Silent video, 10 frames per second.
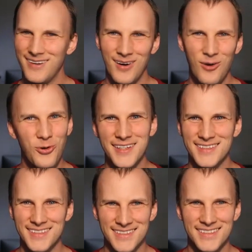
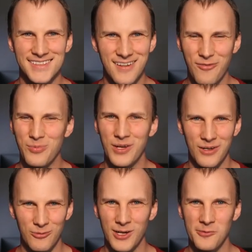always stuff
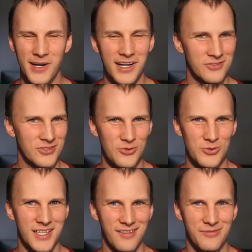being rearranged, new
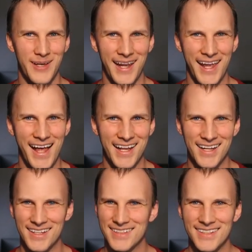stuff being added,
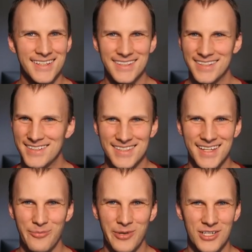and you just got
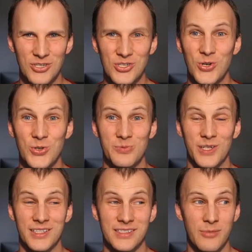to be on your toes
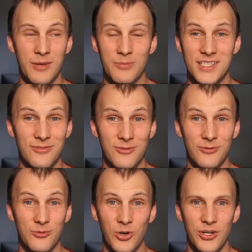because it might be different
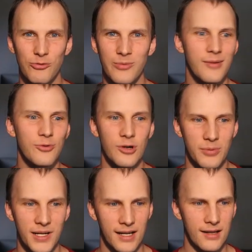from where you remember it
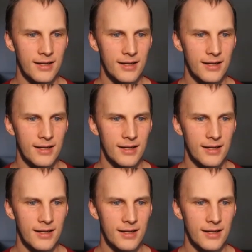being.